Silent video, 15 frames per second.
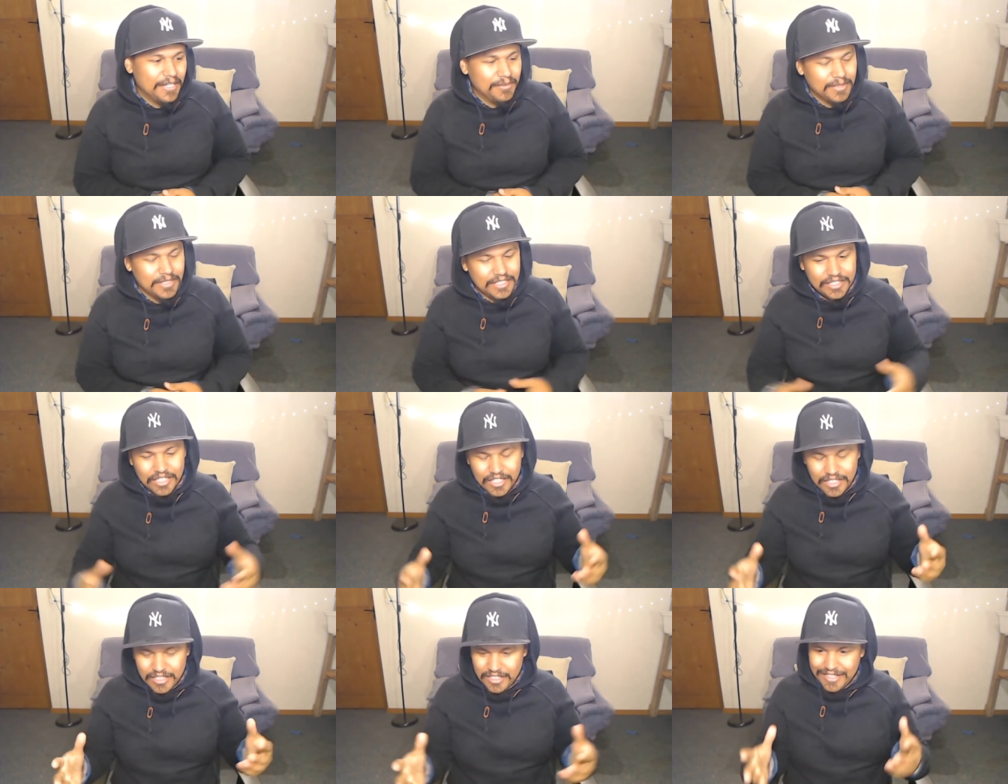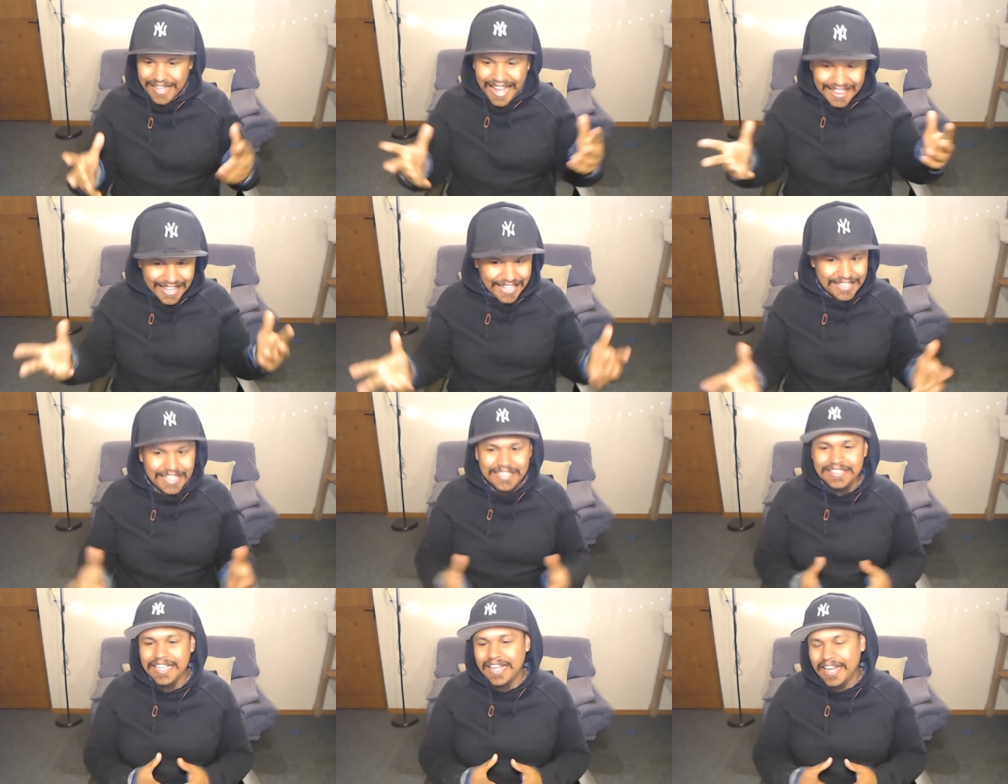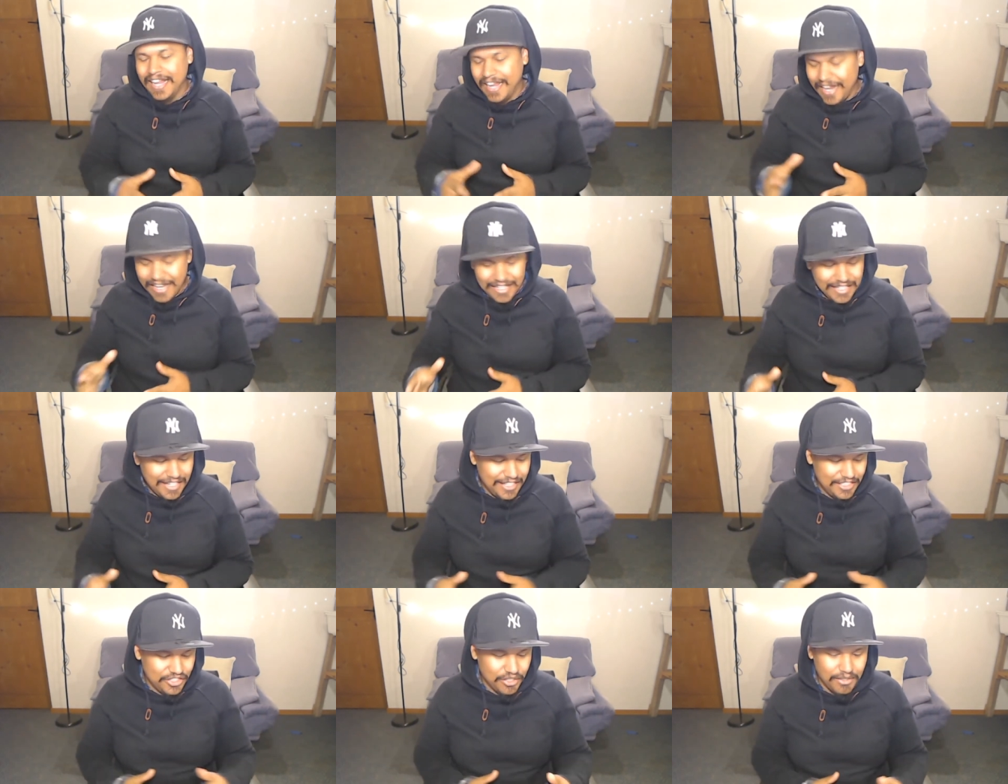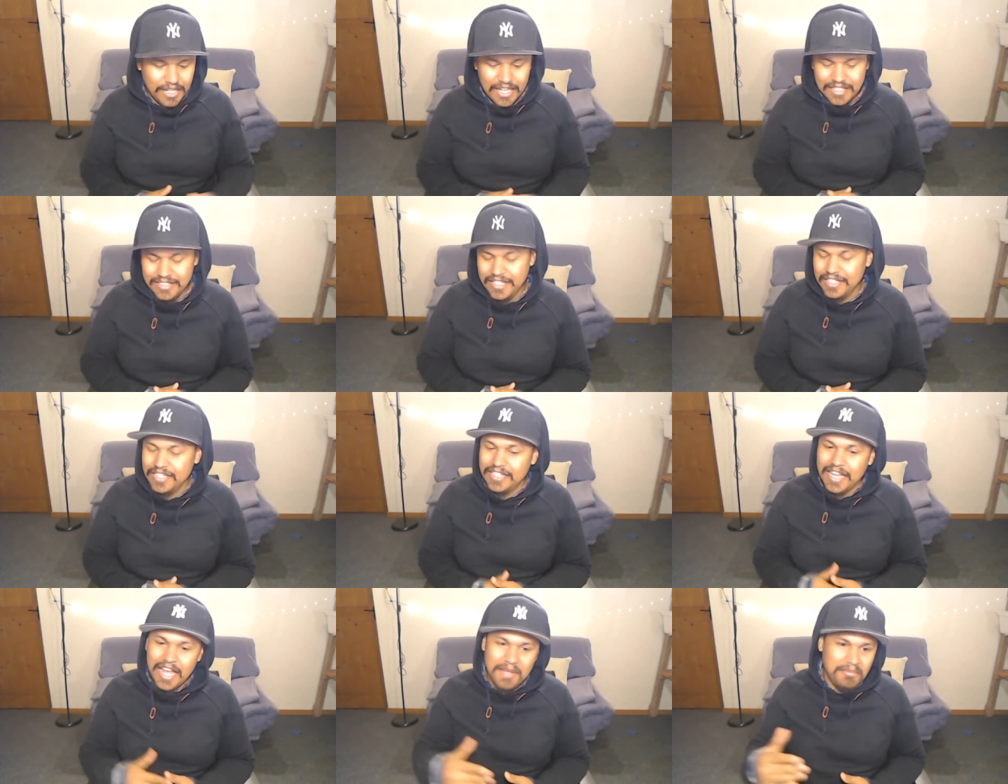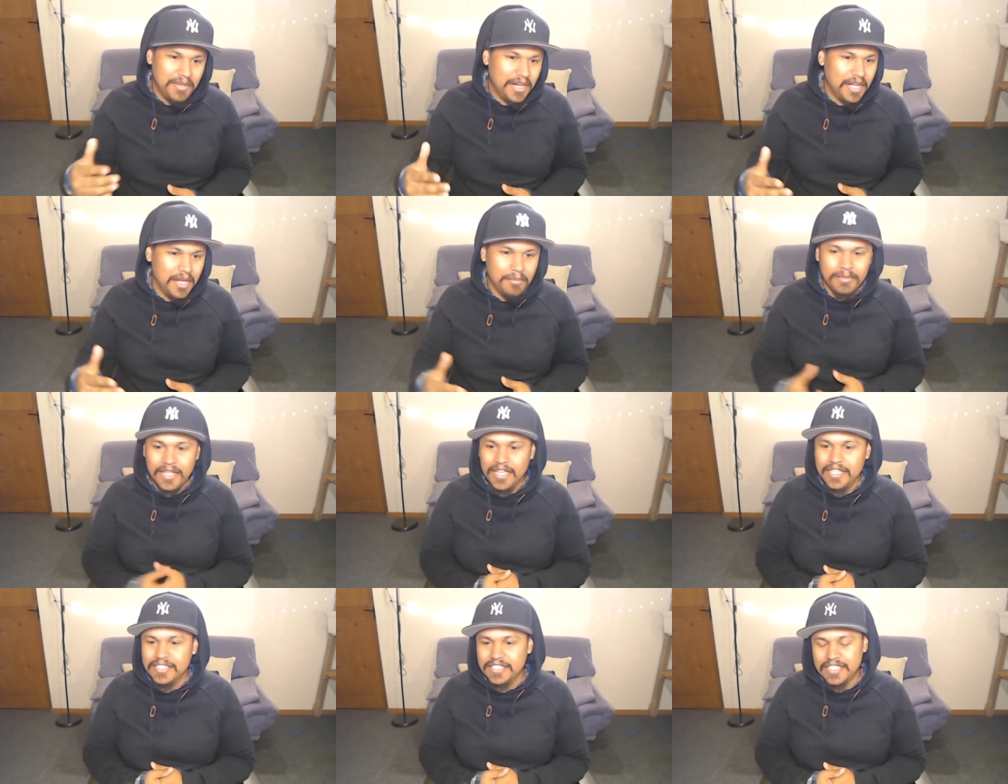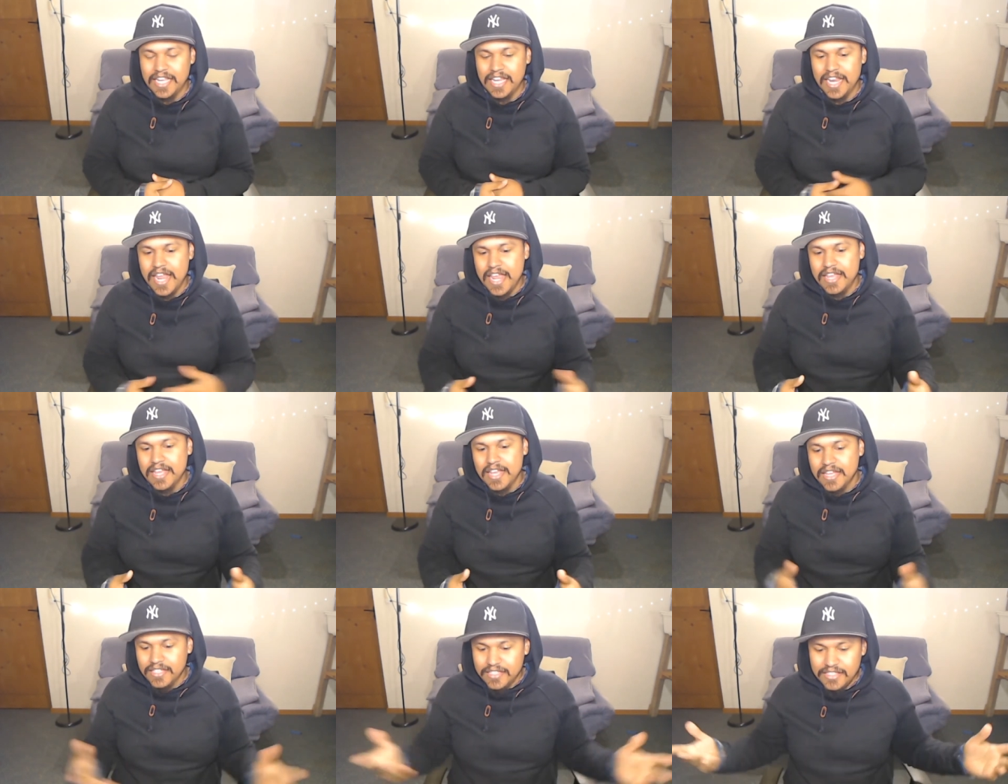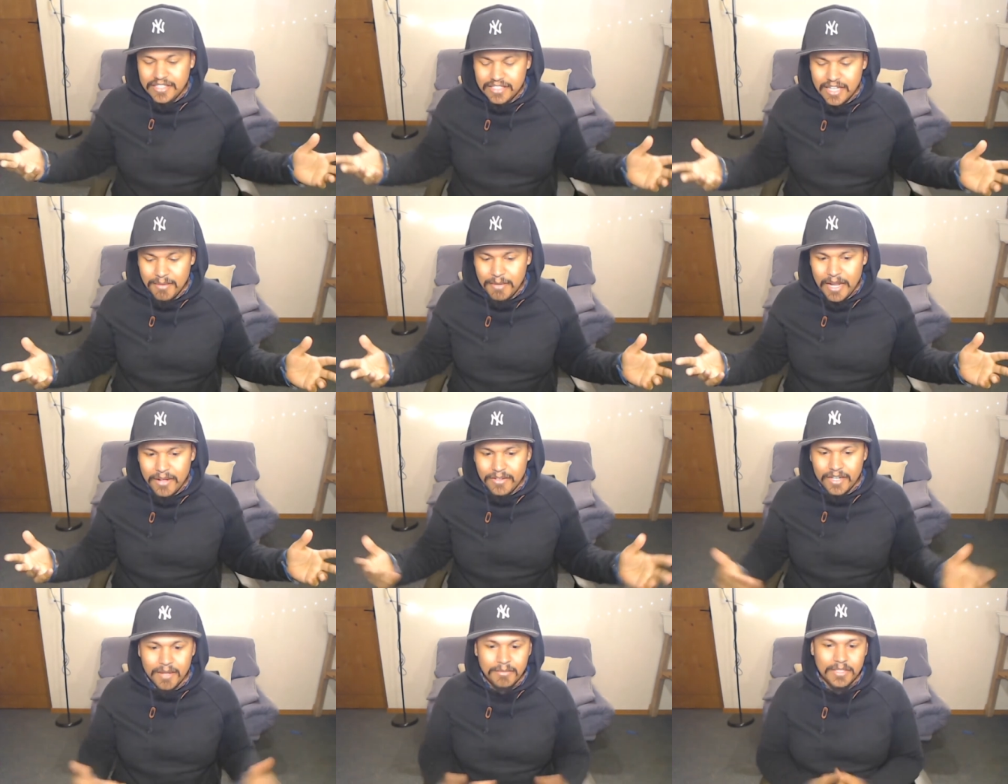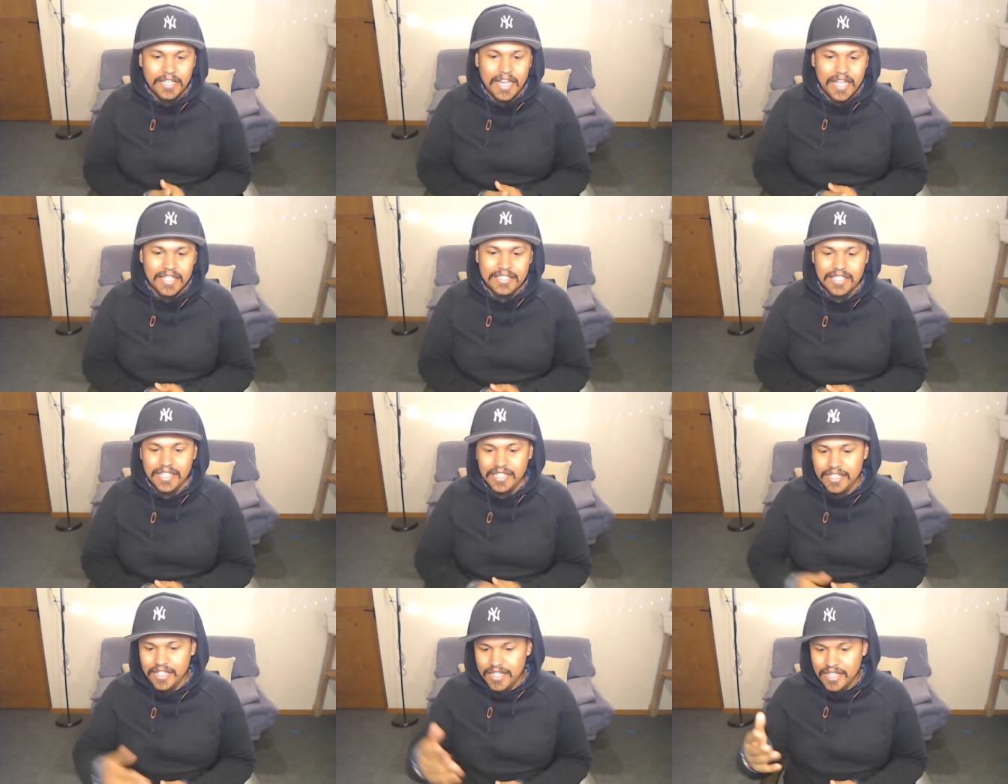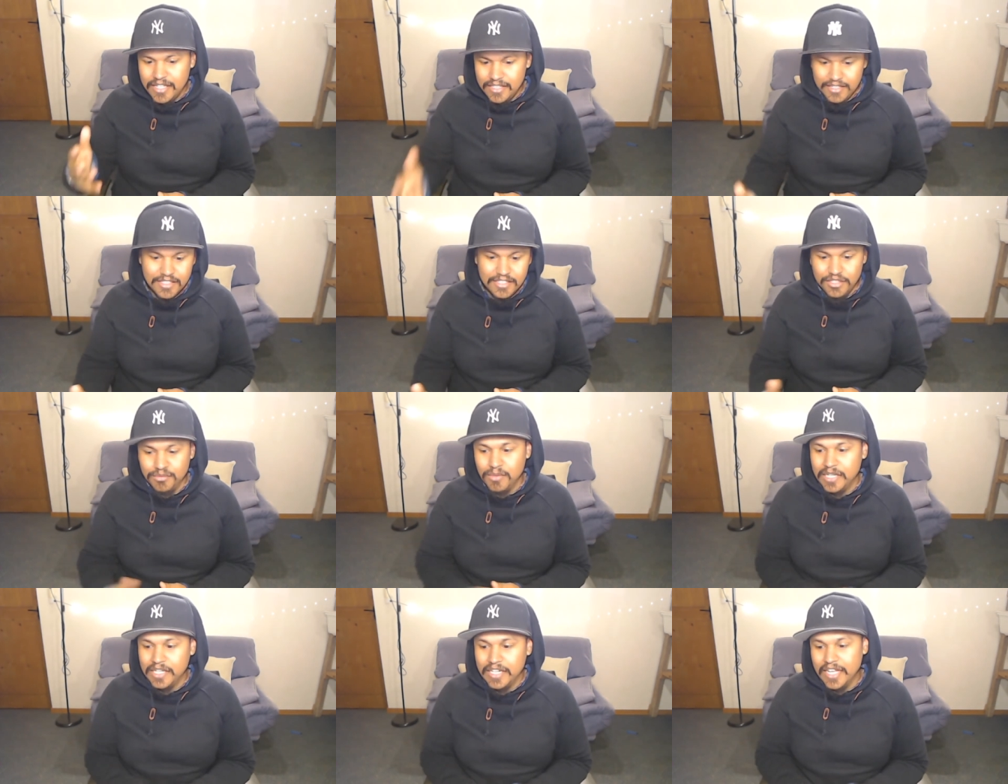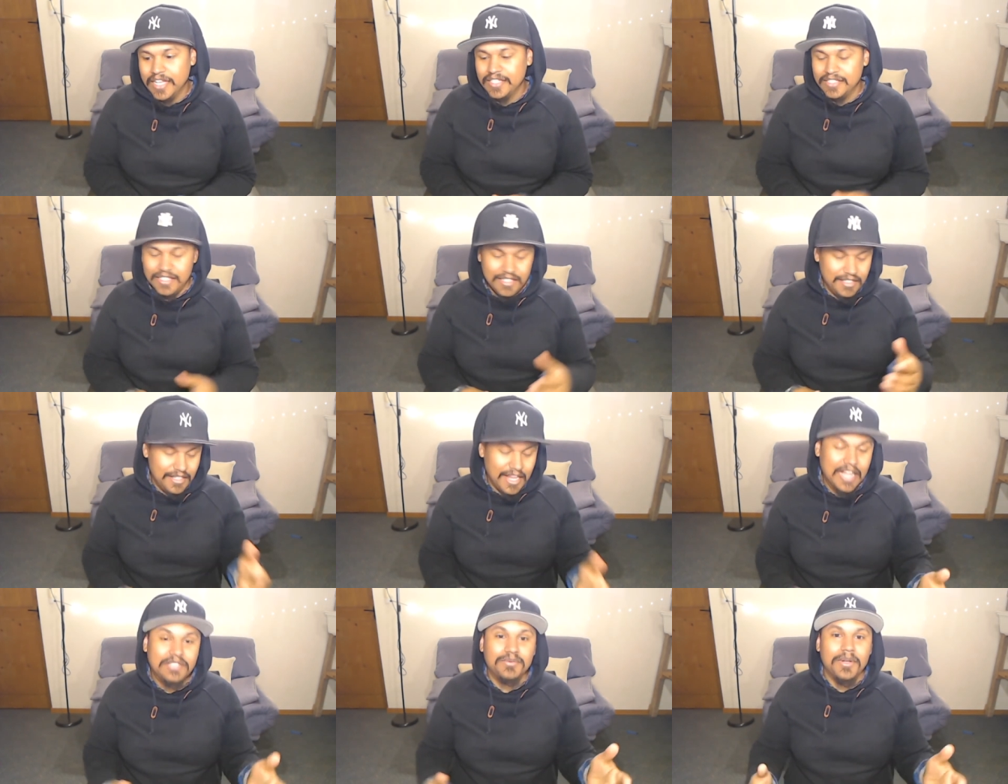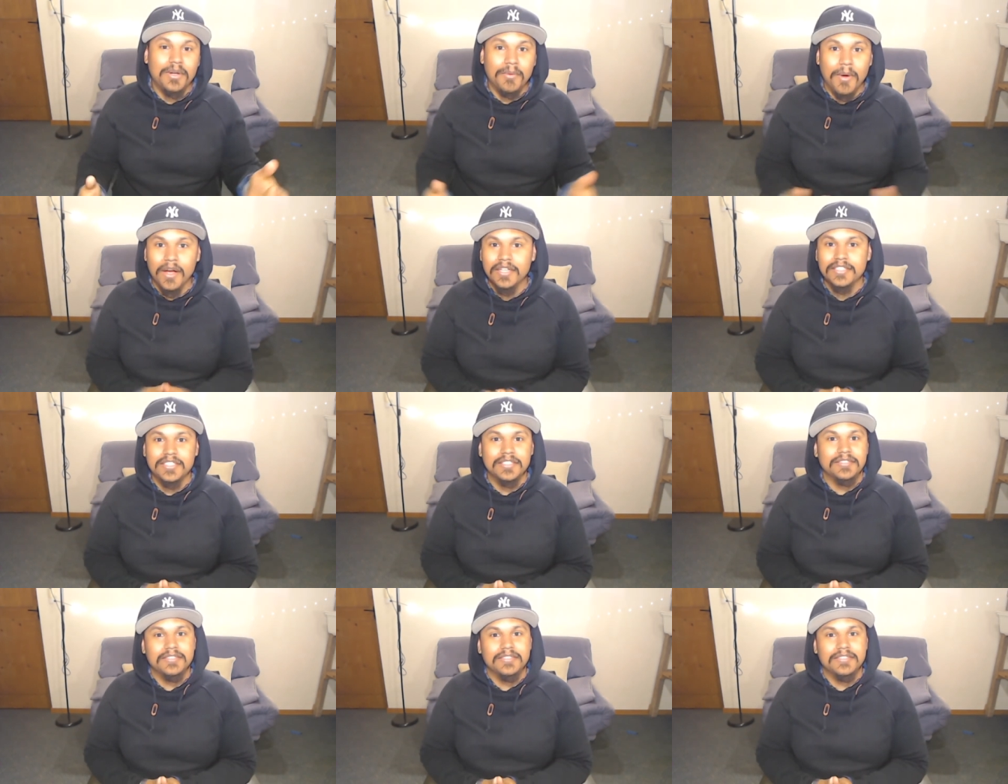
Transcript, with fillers: It was uh, like they said, an indie showcase. They didn't hype it up. They just said, "Hey, this is coming out in a couple of days," and this is what it is, and that's what it was.